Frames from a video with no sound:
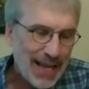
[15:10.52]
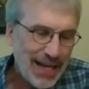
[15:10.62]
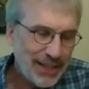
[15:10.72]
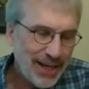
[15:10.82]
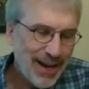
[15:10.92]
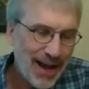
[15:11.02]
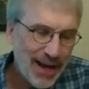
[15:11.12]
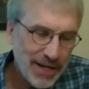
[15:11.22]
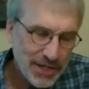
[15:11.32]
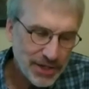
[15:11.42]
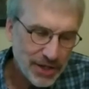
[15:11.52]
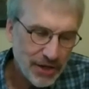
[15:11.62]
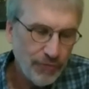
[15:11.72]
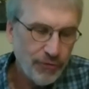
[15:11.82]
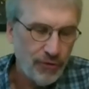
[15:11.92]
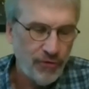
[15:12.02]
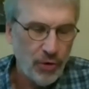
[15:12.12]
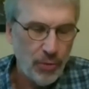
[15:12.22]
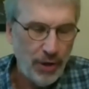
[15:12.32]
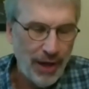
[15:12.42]
Is it an unskillful
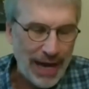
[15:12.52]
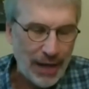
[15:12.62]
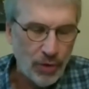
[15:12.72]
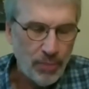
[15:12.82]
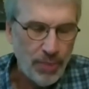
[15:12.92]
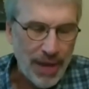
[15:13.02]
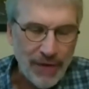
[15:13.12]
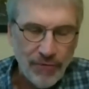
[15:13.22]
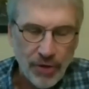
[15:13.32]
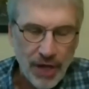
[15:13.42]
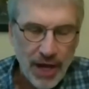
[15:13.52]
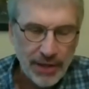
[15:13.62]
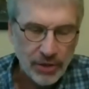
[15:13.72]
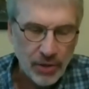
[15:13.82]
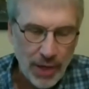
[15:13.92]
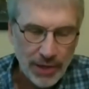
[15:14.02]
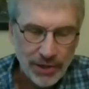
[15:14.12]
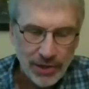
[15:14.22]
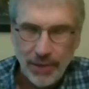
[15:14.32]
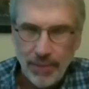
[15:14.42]
verbal act with painful
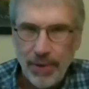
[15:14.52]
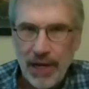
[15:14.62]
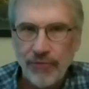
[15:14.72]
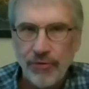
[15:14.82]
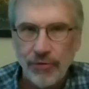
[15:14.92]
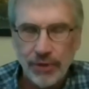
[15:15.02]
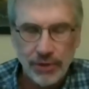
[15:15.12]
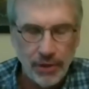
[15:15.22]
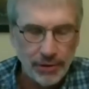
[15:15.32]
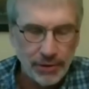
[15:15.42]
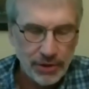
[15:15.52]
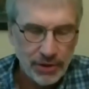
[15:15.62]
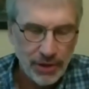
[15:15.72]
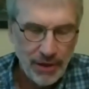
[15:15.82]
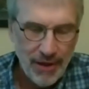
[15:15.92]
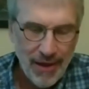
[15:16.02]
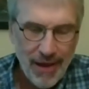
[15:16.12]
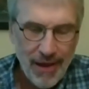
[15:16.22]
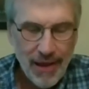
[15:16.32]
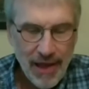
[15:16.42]
consequences and painful results?
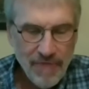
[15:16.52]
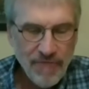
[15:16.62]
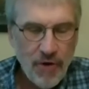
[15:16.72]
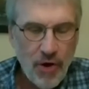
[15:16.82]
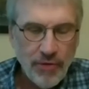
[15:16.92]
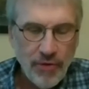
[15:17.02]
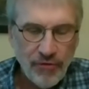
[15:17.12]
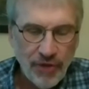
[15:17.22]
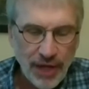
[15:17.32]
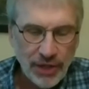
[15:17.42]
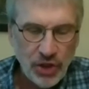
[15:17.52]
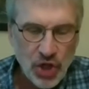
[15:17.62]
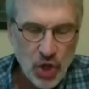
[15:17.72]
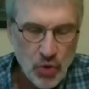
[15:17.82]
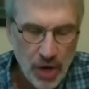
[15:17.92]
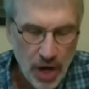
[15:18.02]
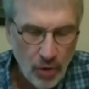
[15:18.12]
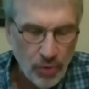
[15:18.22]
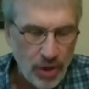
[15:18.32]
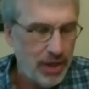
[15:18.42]
If on reflection you
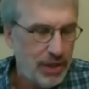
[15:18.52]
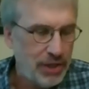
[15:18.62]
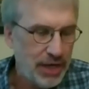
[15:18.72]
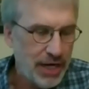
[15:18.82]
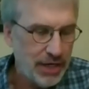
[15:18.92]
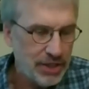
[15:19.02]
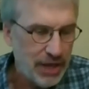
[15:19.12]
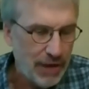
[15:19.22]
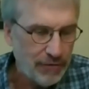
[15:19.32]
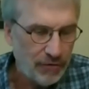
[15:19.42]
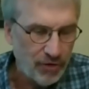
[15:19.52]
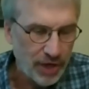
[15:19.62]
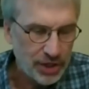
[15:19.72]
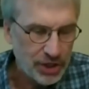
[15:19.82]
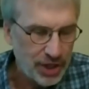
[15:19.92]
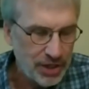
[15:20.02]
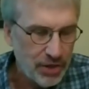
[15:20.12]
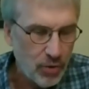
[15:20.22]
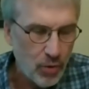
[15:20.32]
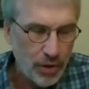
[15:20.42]
know that it is leading to
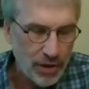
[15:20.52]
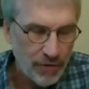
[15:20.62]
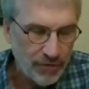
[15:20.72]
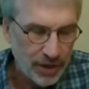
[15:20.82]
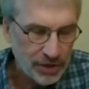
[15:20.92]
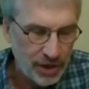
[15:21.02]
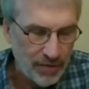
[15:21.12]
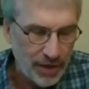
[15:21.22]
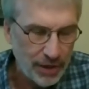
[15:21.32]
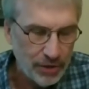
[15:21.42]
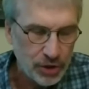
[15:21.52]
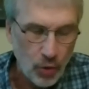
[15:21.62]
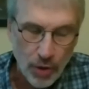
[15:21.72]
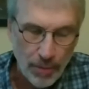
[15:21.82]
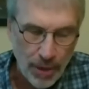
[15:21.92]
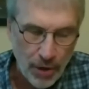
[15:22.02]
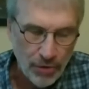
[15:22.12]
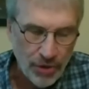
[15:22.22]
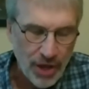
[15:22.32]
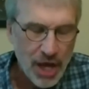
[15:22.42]
self-affliction or to the affliction of others or to
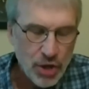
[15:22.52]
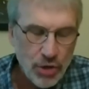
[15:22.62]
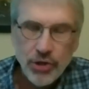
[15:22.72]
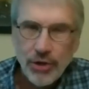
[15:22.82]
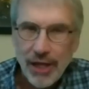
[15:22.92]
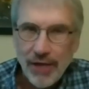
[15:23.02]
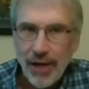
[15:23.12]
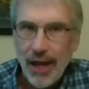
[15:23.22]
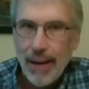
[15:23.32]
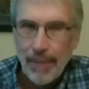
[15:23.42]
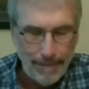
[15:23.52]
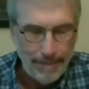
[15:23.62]
both, you should give it up.